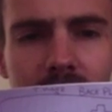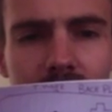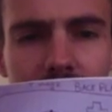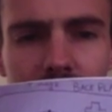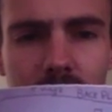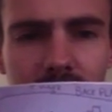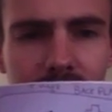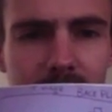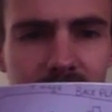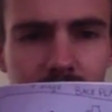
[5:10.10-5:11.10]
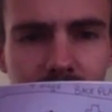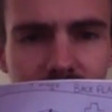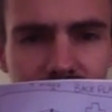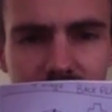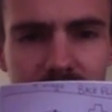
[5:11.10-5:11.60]
Don't worry about the
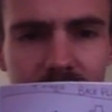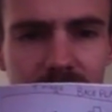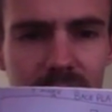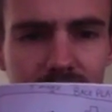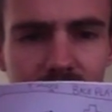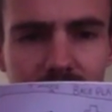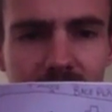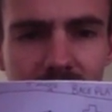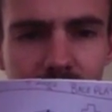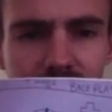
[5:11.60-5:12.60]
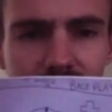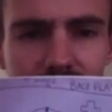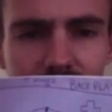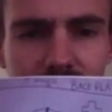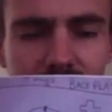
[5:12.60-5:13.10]
position of the
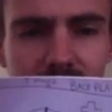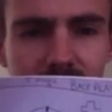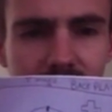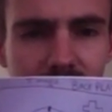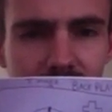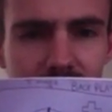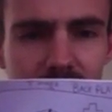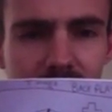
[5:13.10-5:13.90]
camshaft or anything like that.